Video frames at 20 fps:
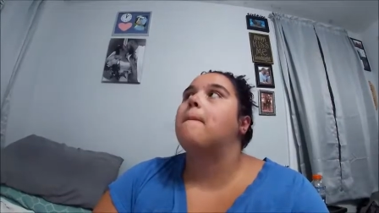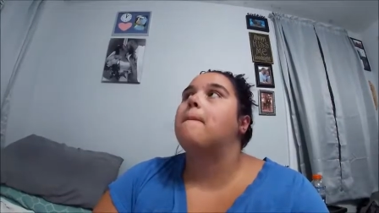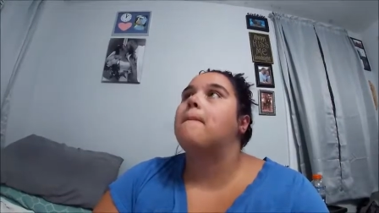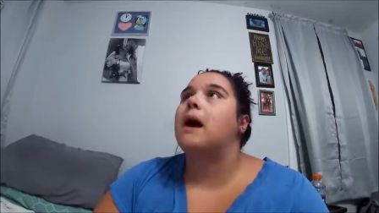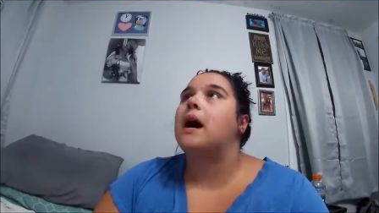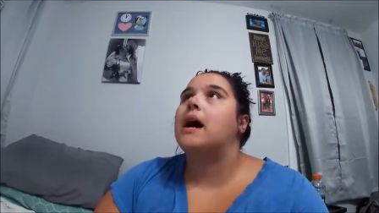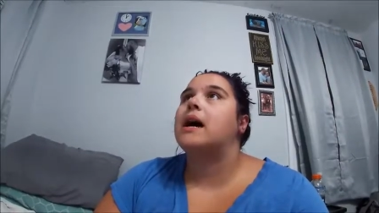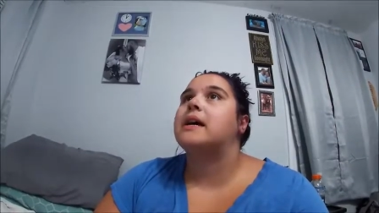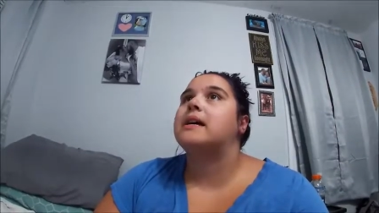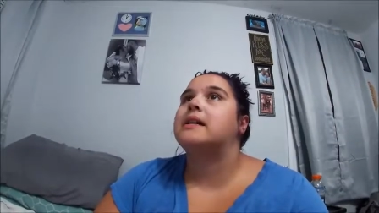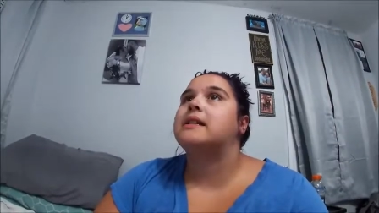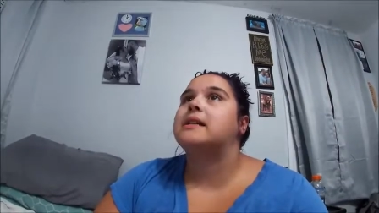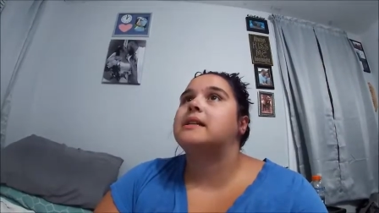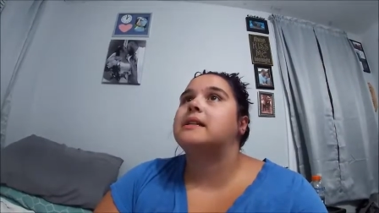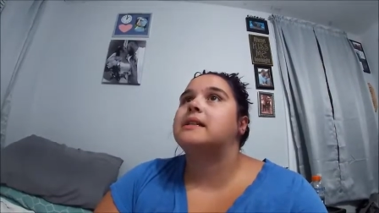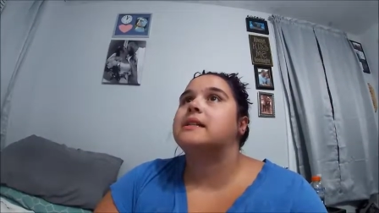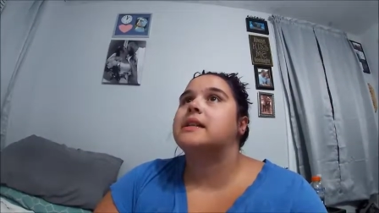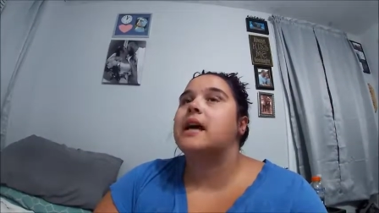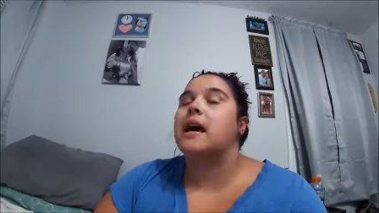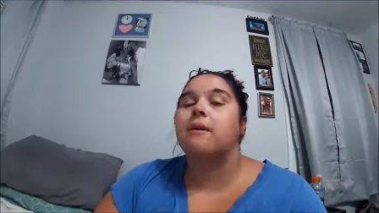but
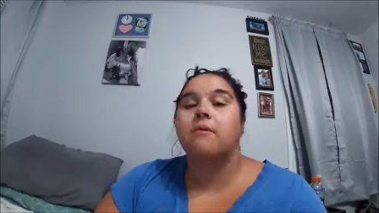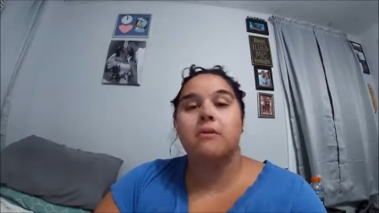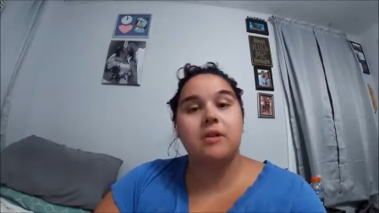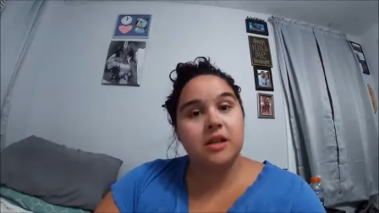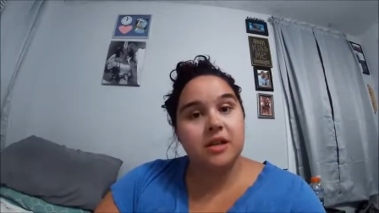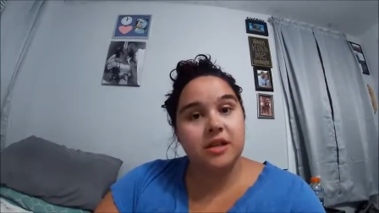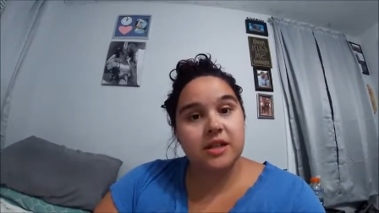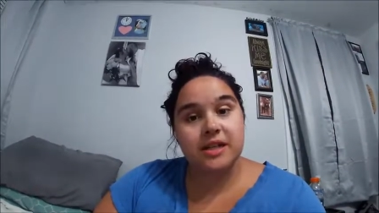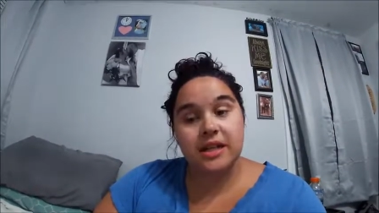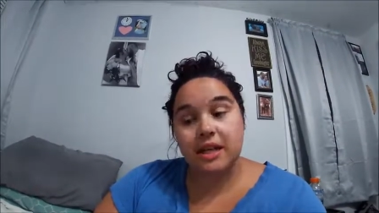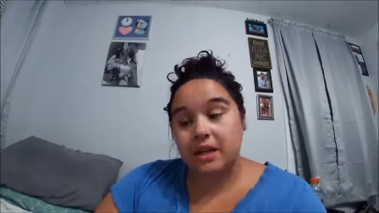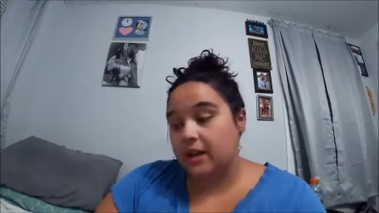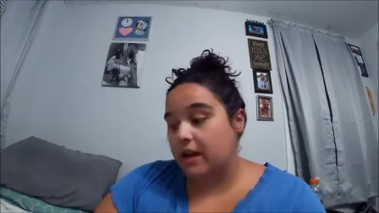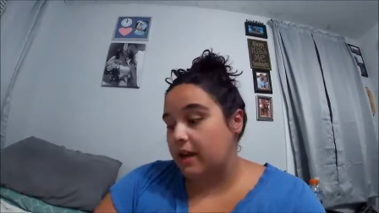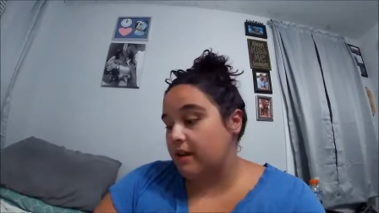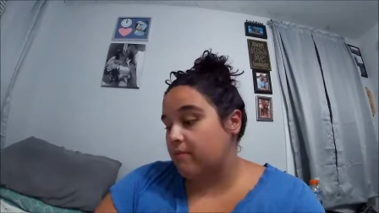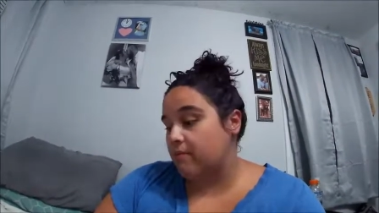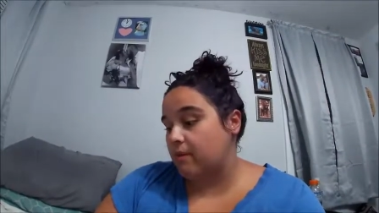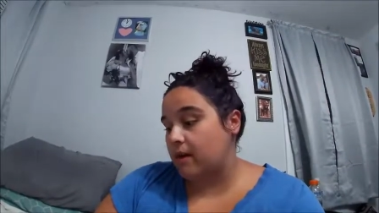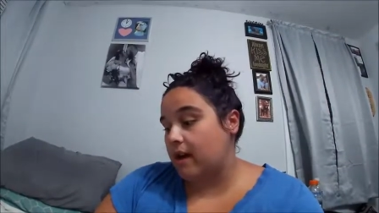I wanted to tell you
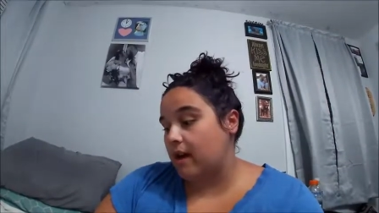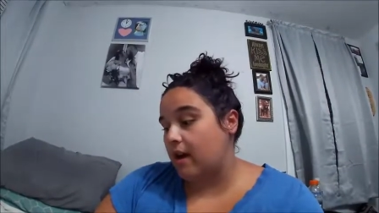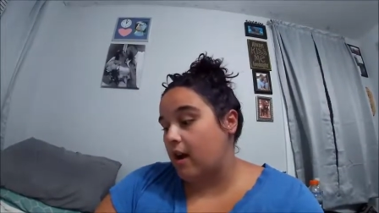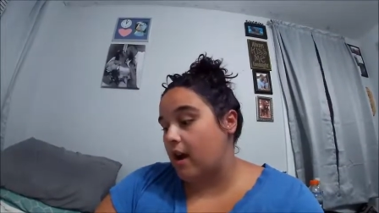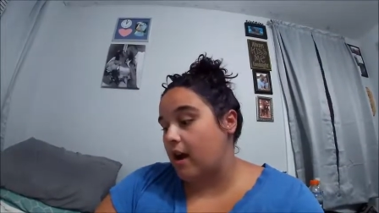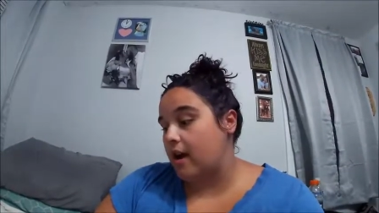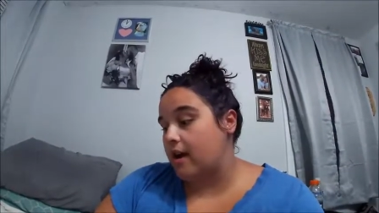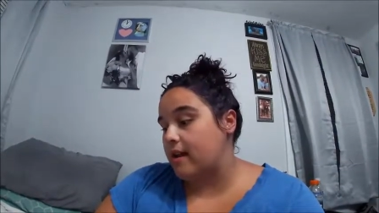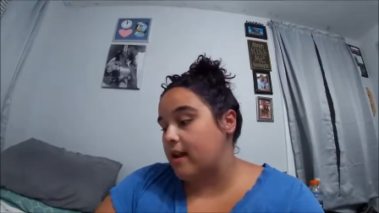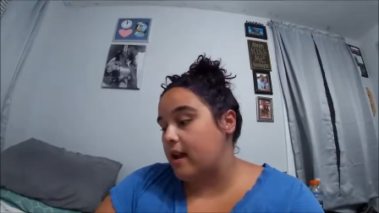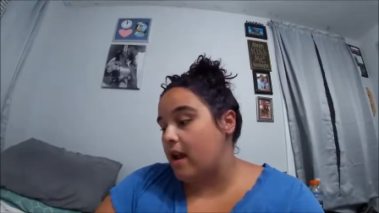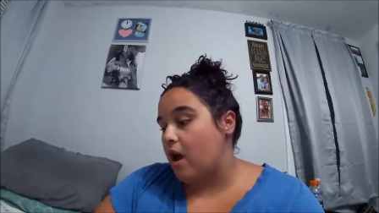guys what I got